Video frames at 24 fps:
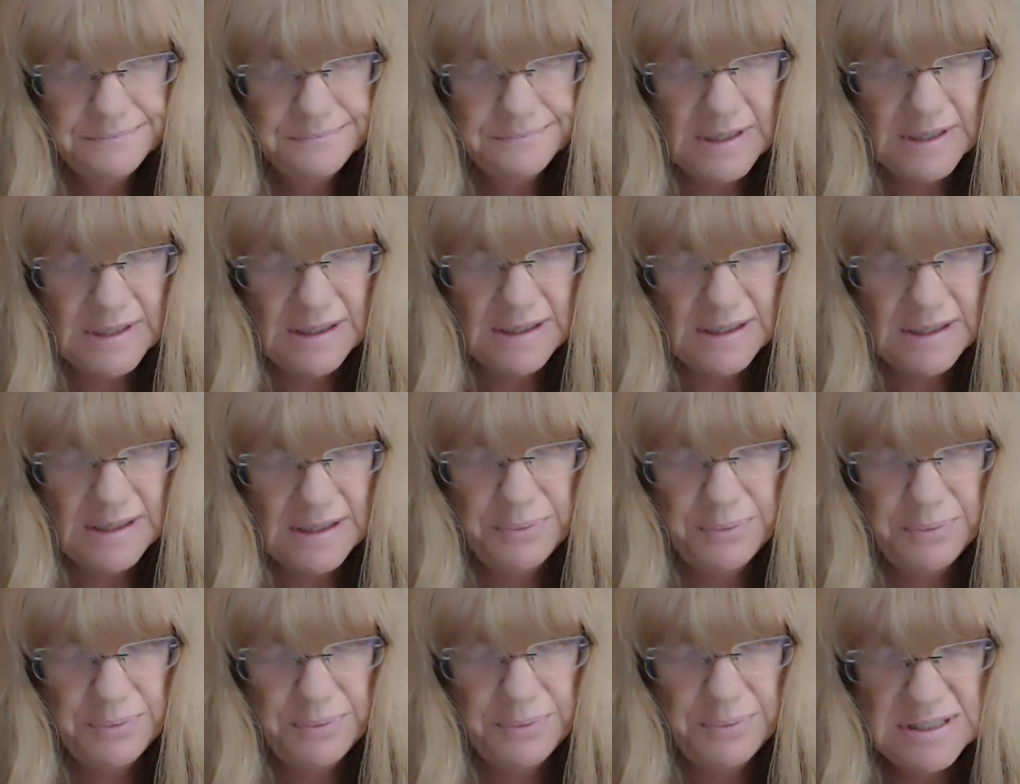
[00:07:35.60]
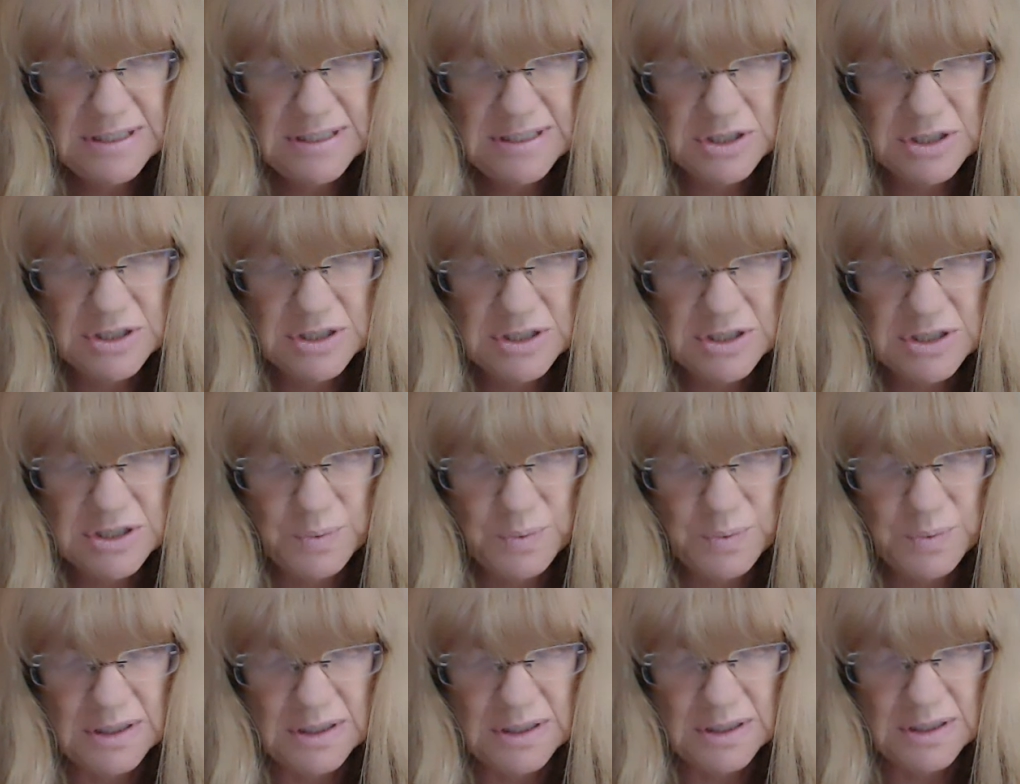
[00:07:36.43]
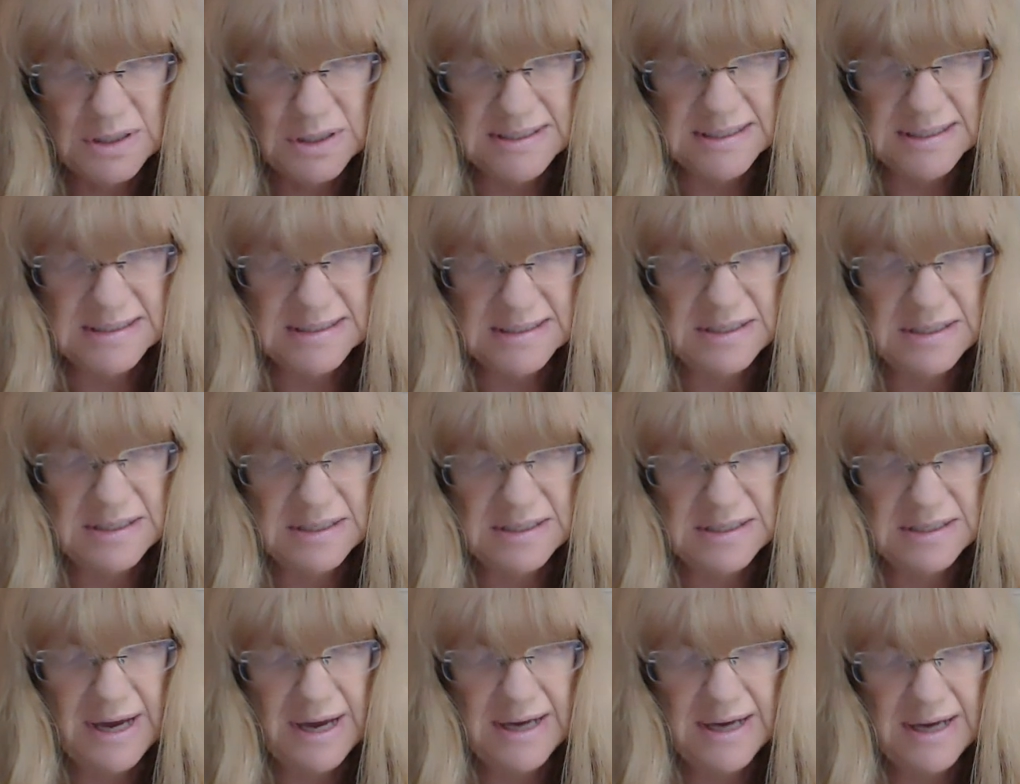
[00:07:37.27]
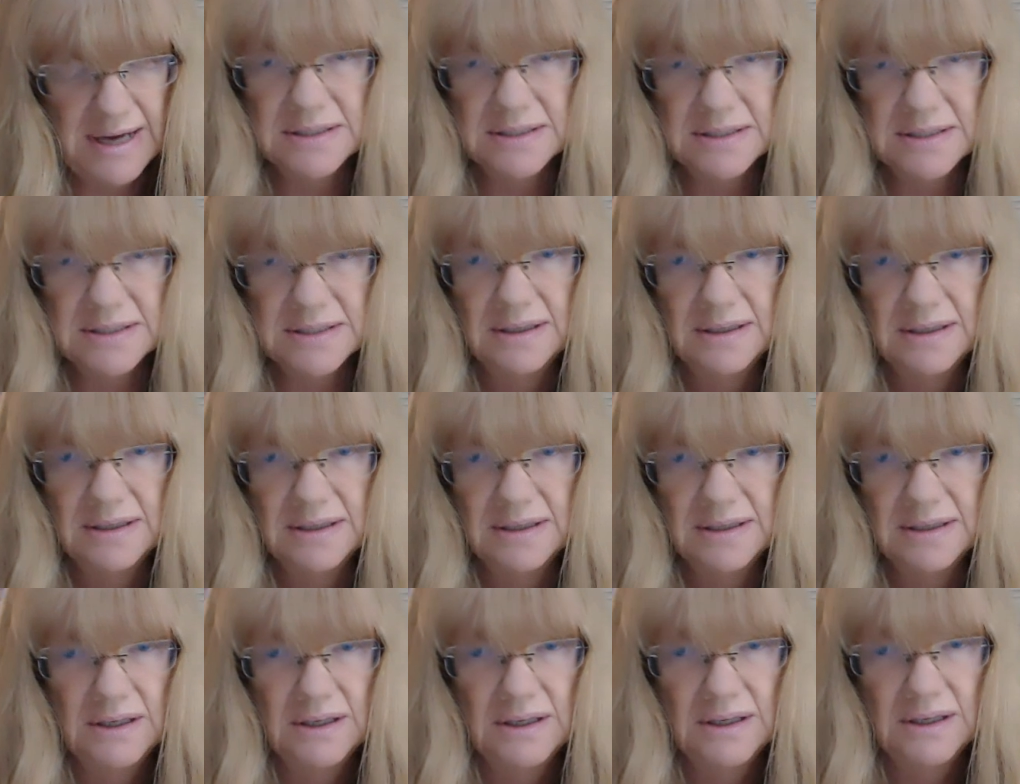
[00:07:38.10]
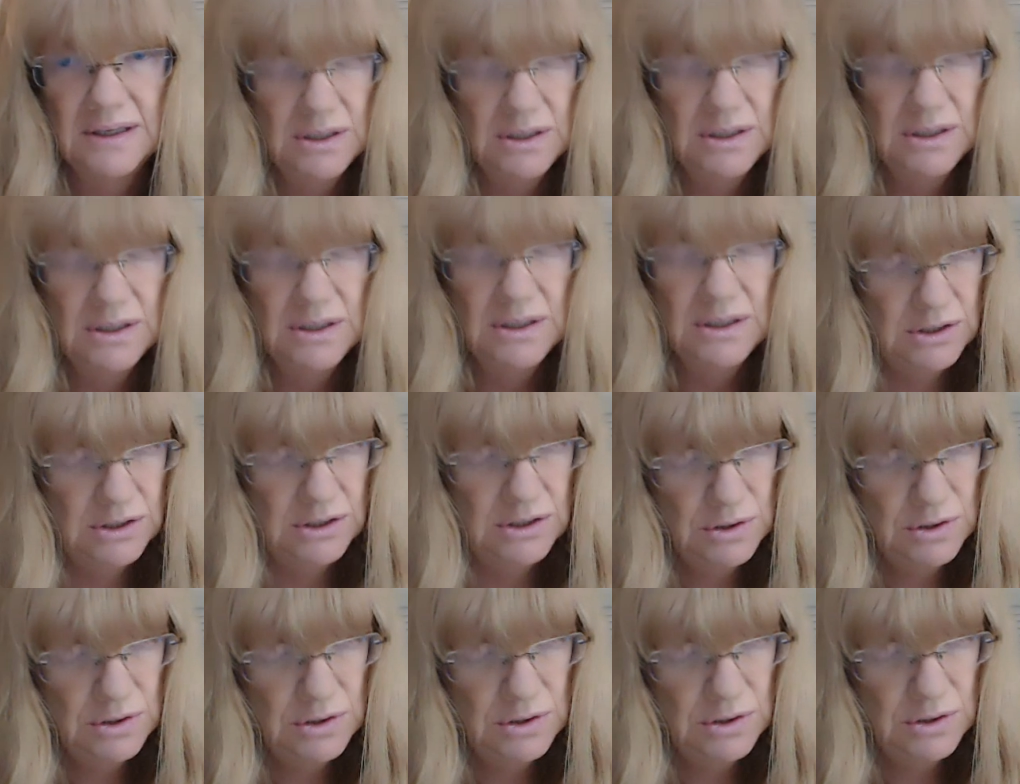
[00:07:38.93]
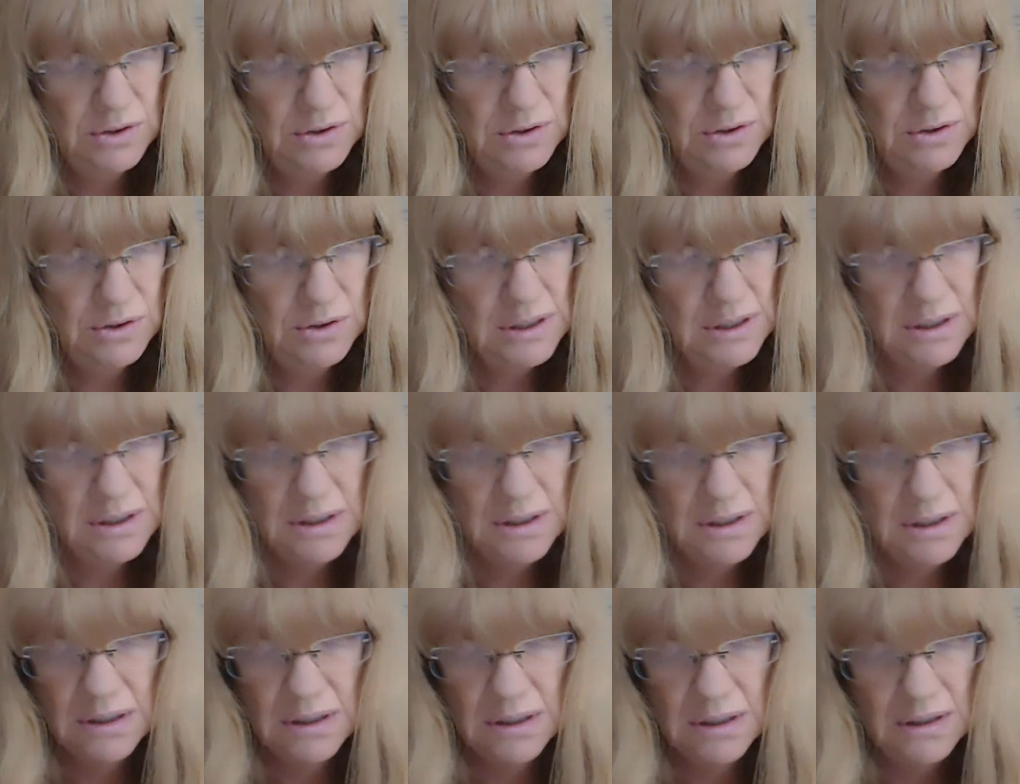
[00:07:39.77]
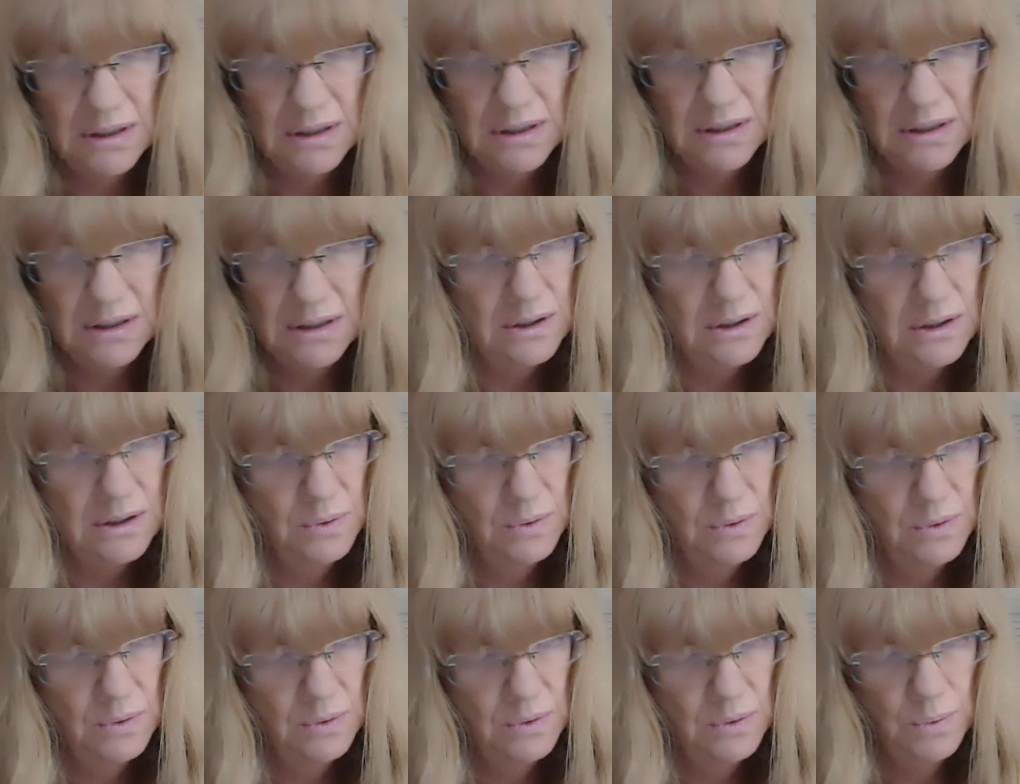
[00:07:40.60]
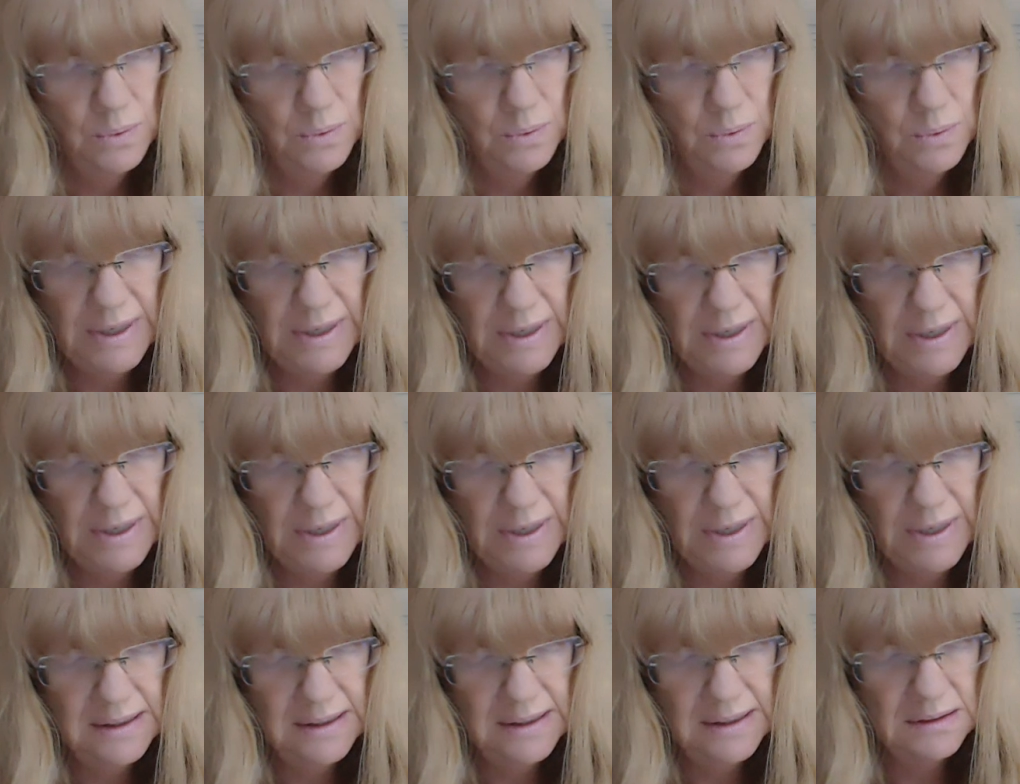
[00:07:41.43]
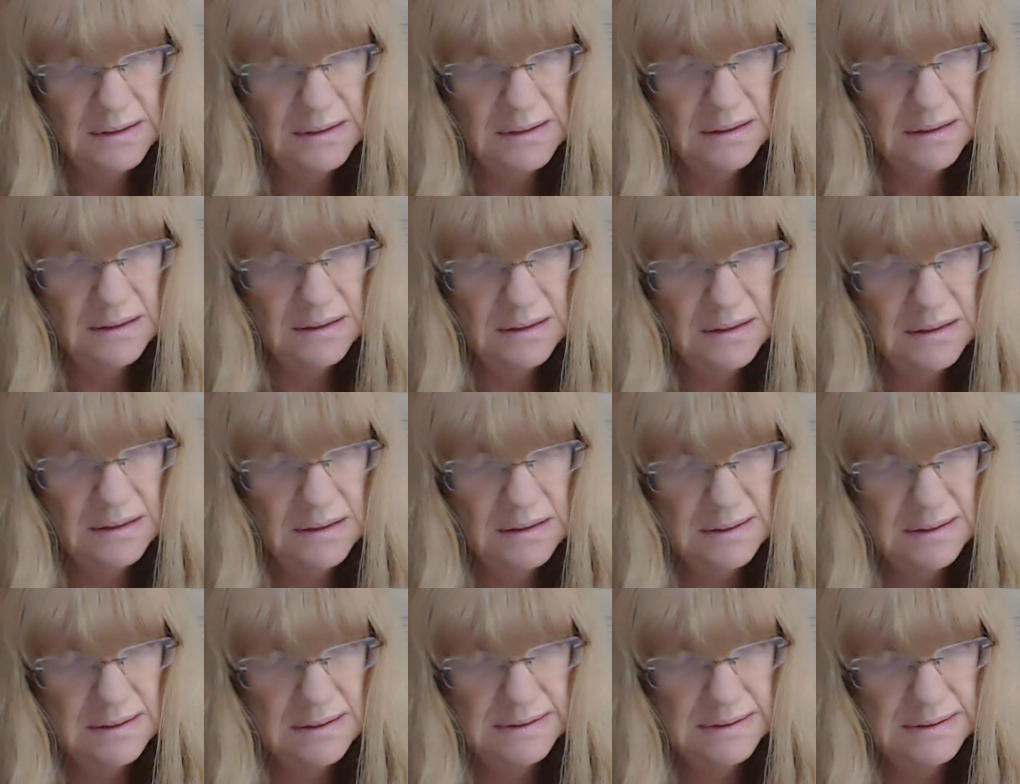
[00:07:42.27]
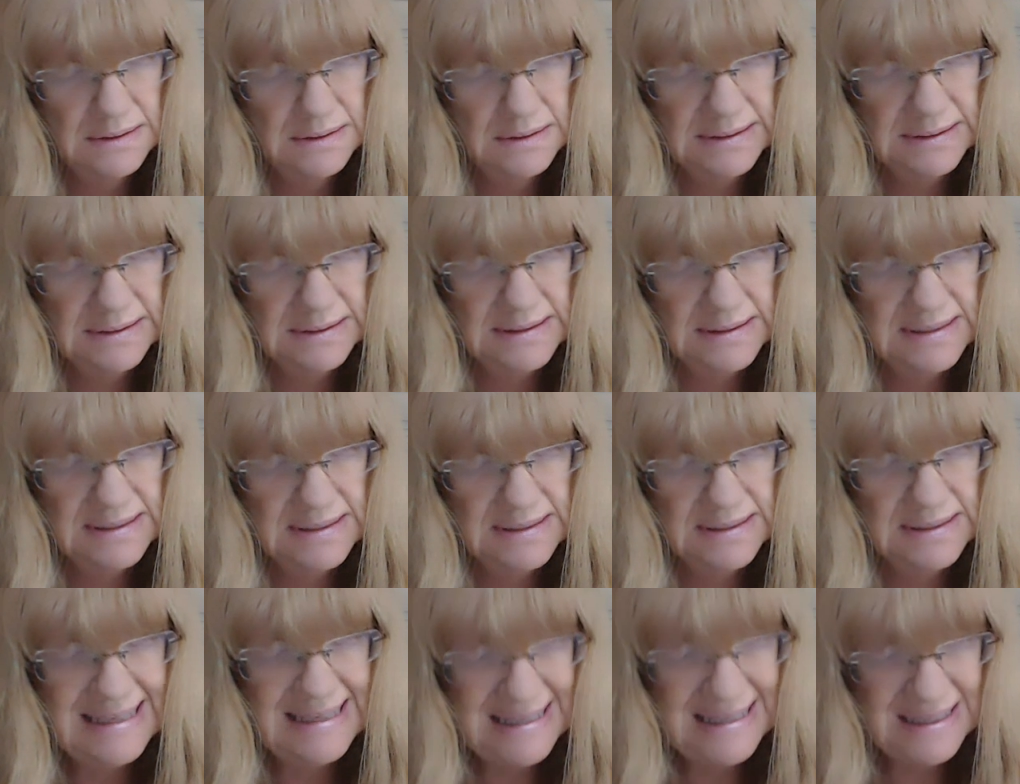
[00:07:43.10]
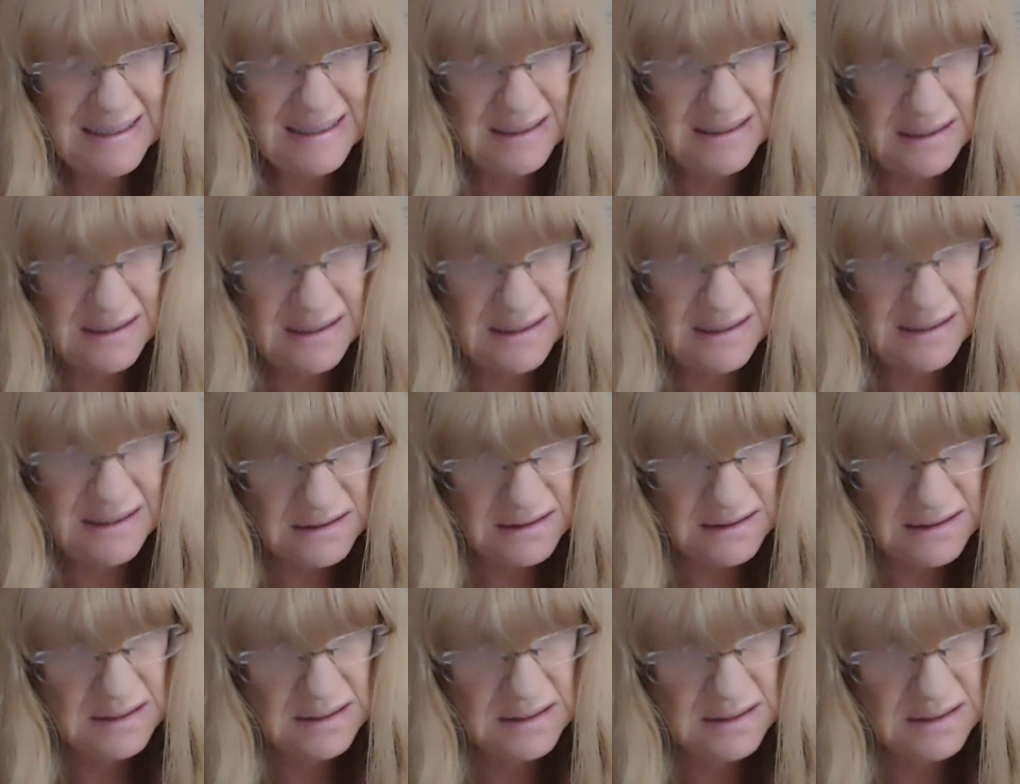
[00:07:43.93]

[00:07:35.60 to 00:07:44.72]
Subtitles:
He pointed to the words as he read. You will need...